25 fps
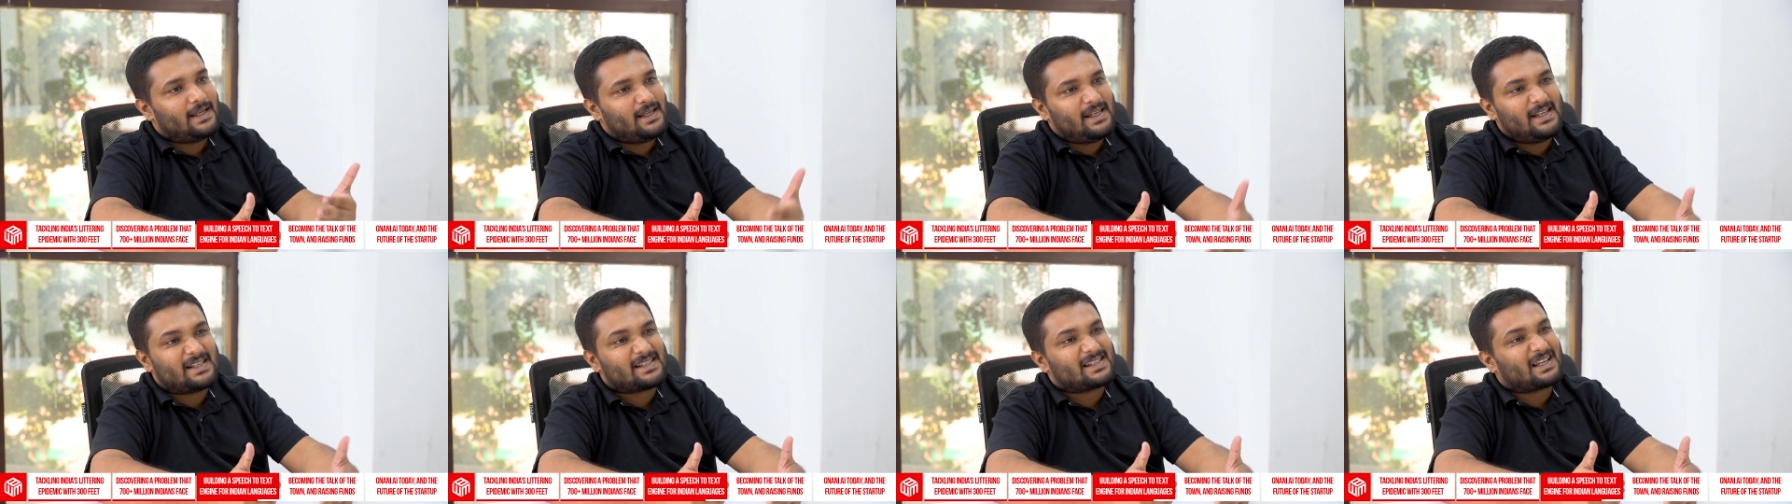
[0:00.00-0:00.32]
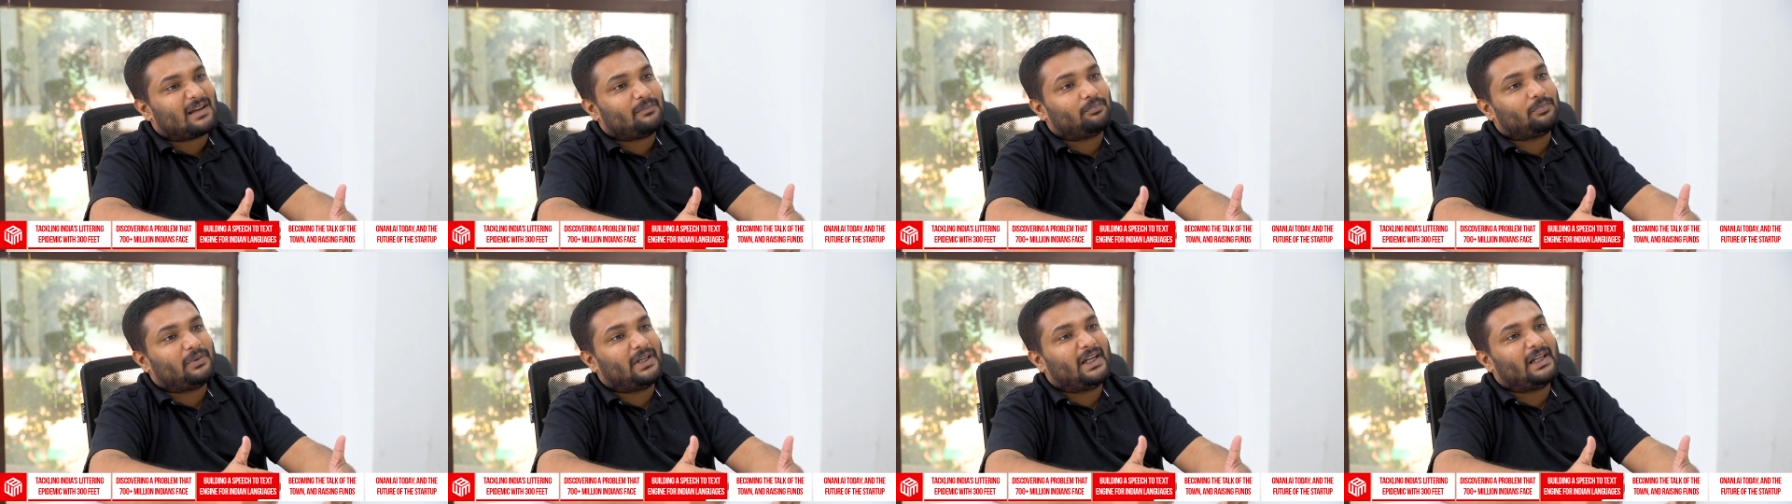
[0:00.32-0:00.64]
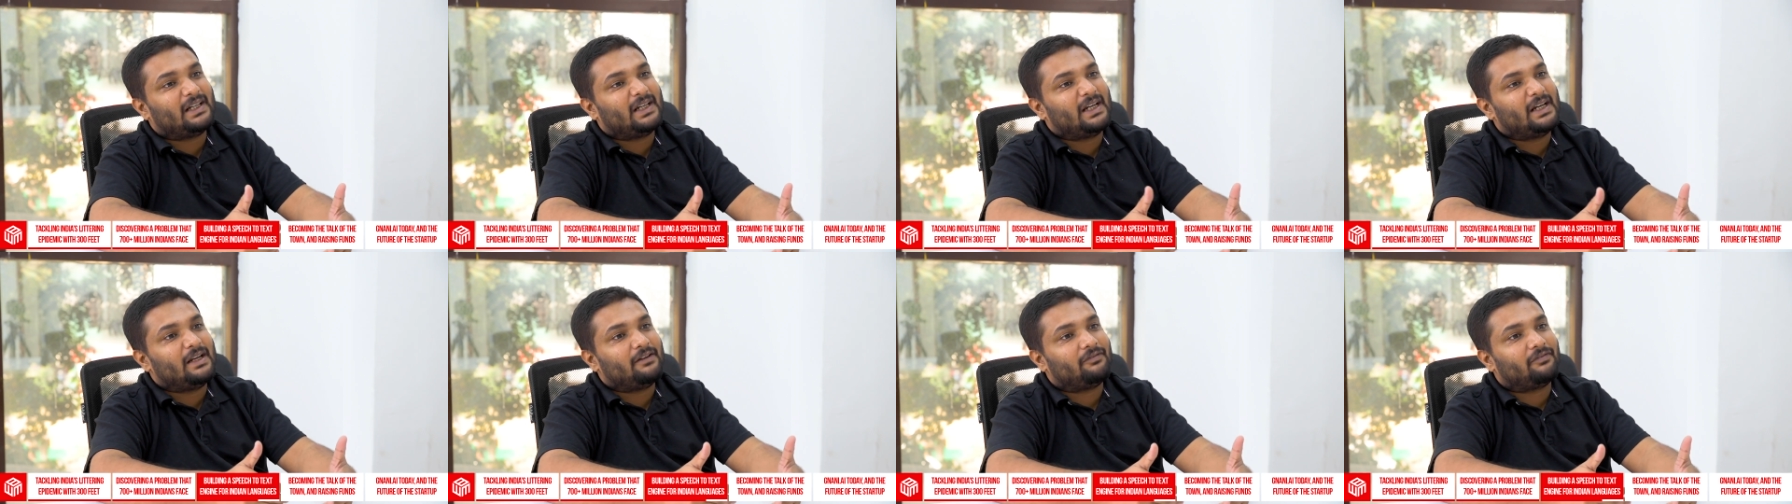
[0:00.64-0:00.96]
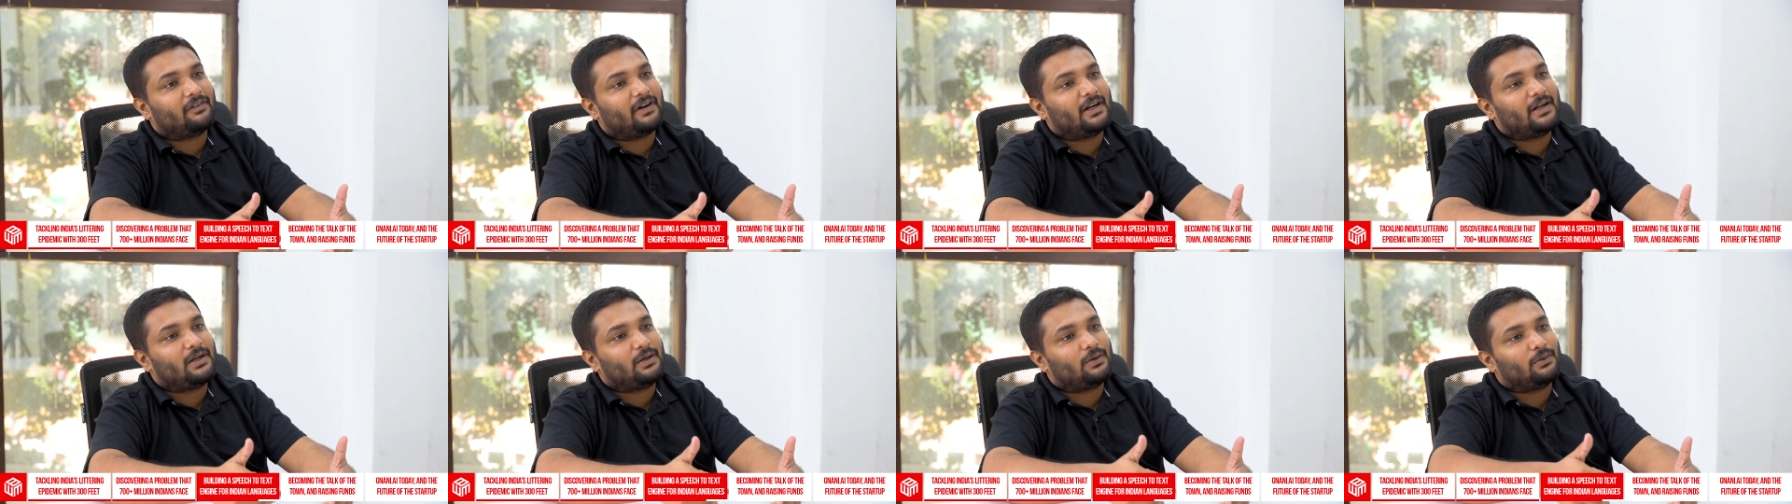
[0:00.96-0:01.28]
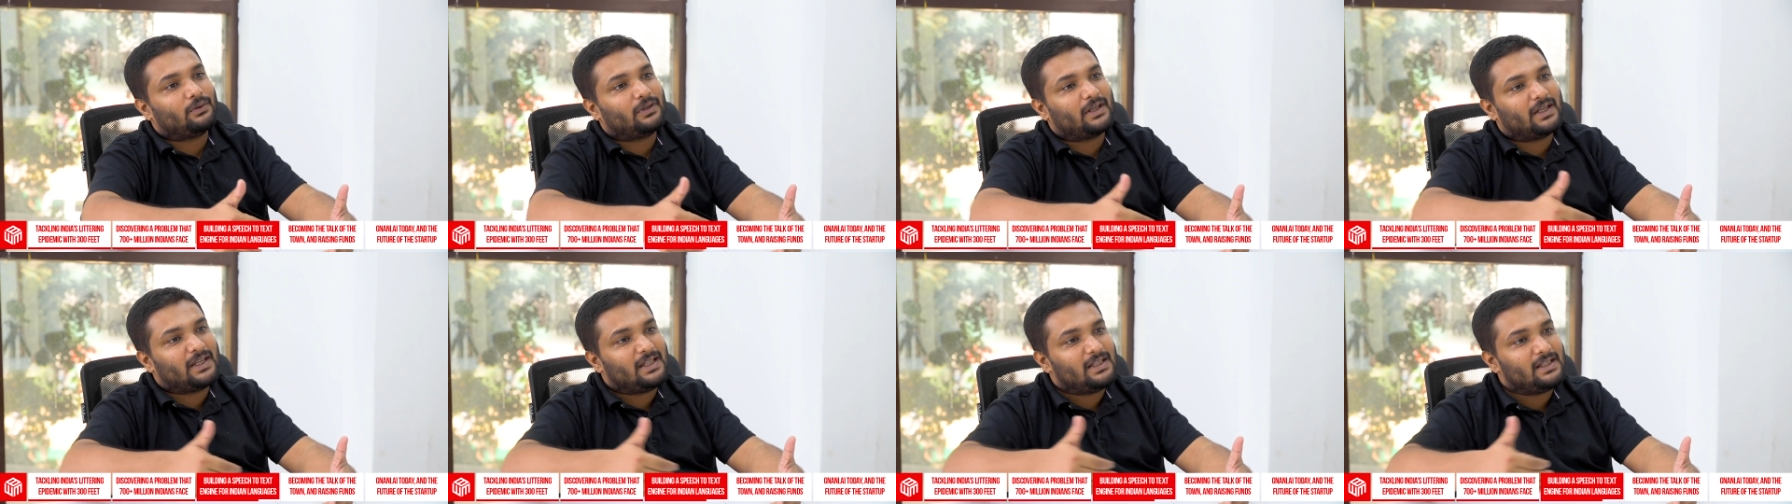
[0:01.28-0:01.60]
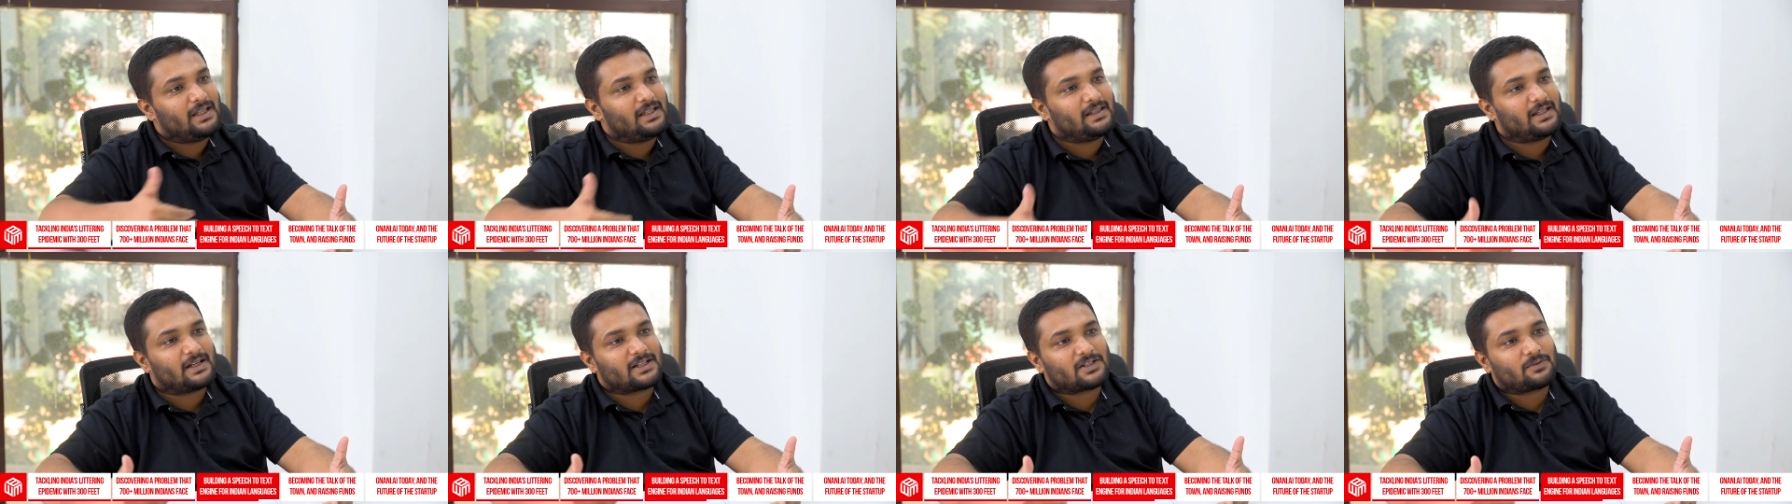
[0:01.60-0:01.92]
is completely different to the
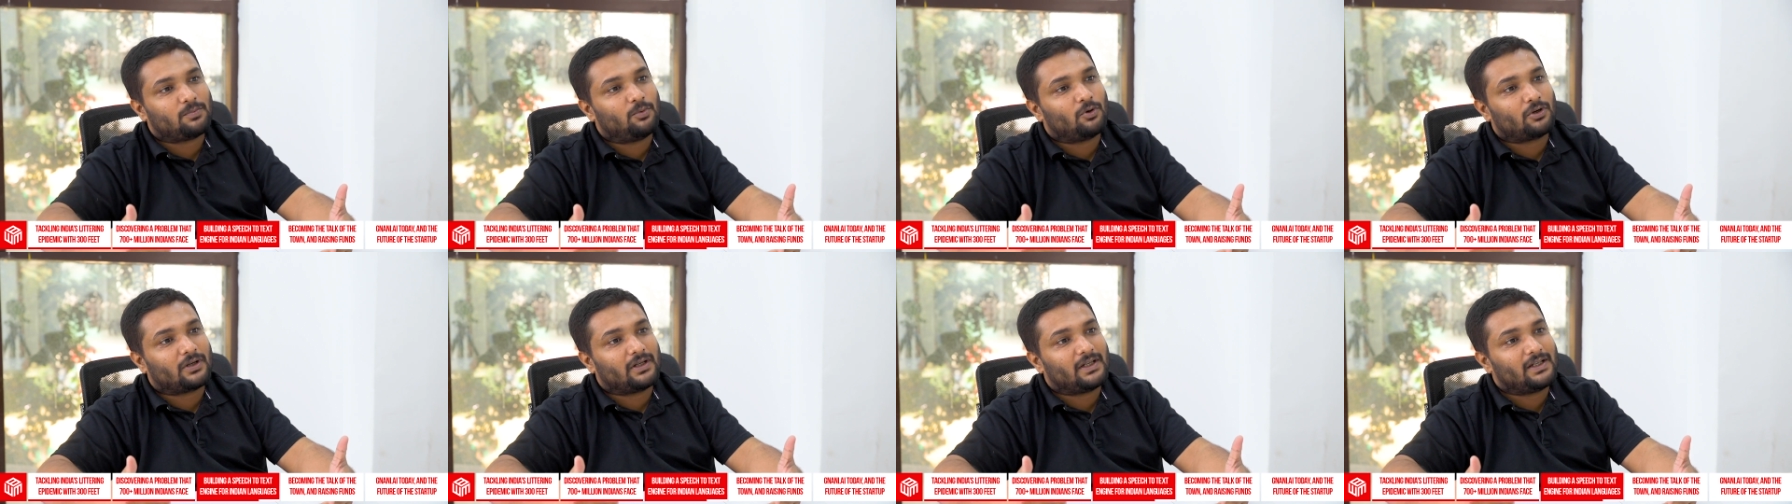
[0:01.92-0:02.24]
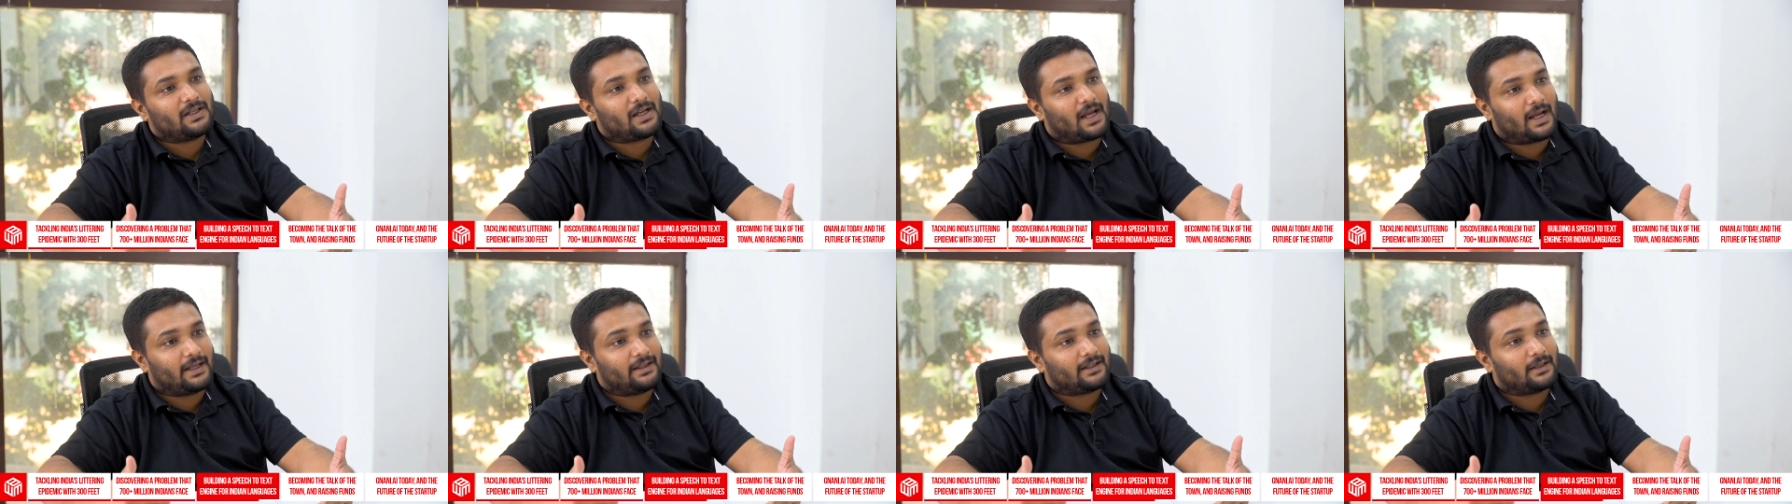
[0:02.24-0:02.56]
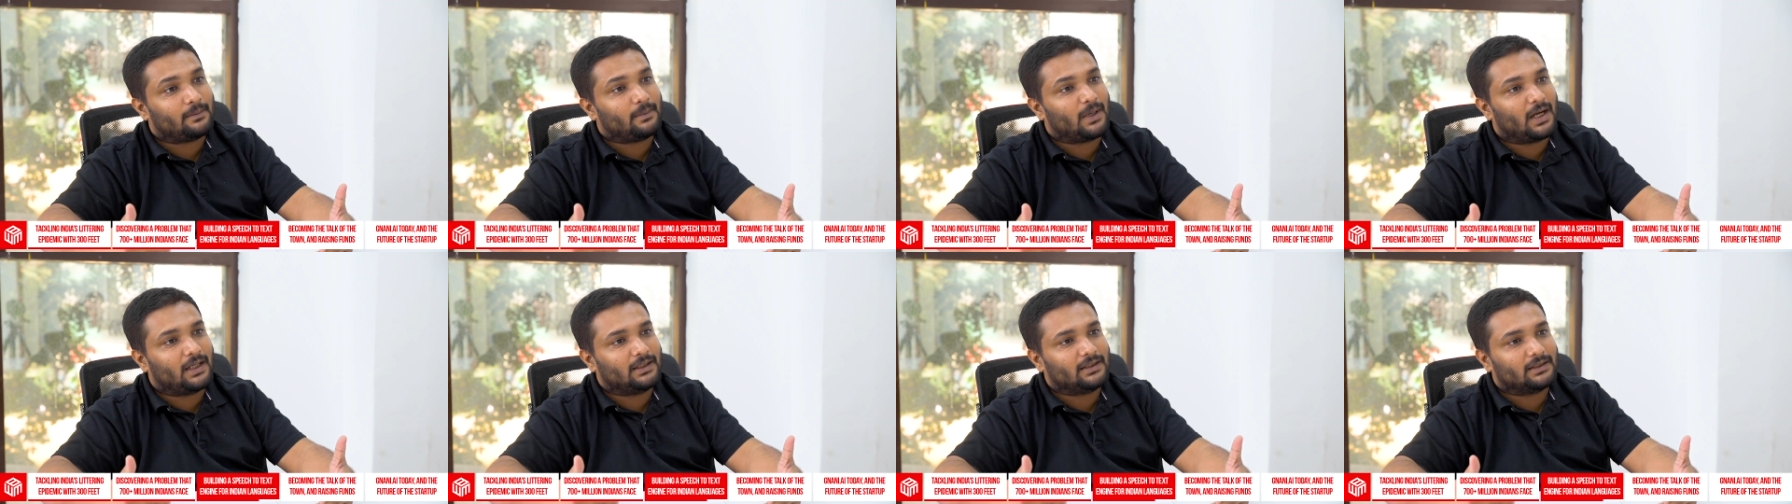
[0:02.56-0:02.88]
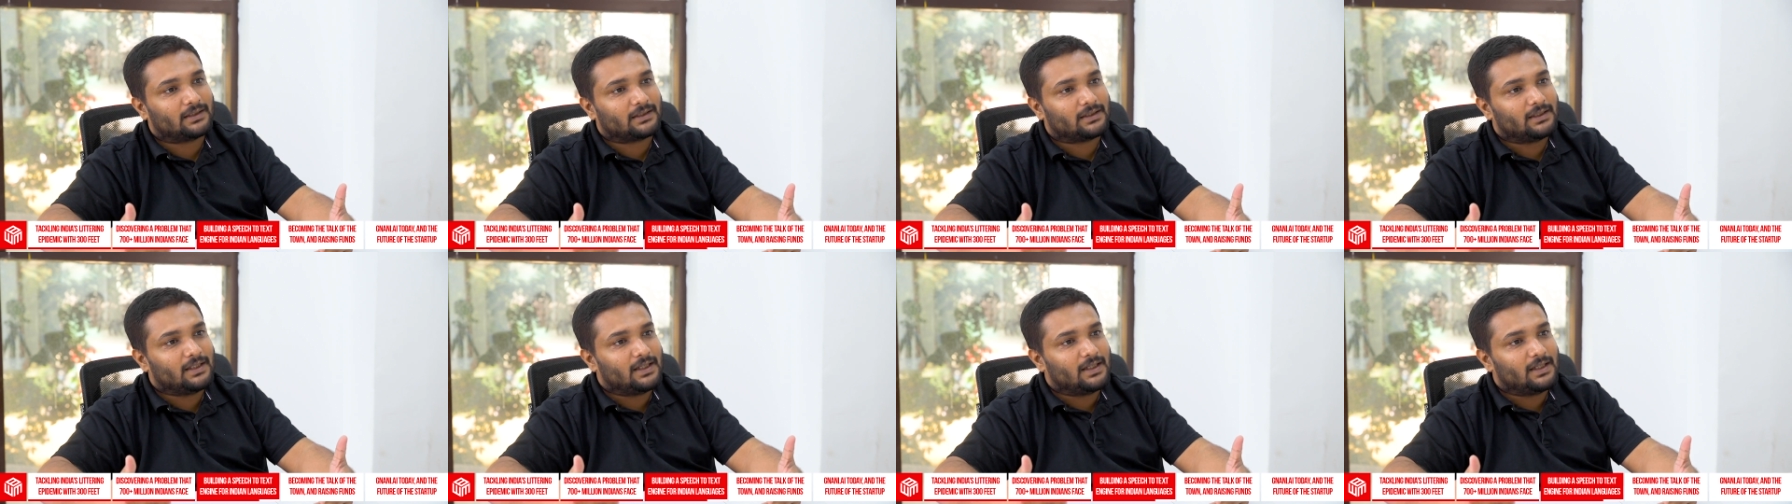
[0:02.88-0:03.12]
Hindi that's spoken in Hyderabad.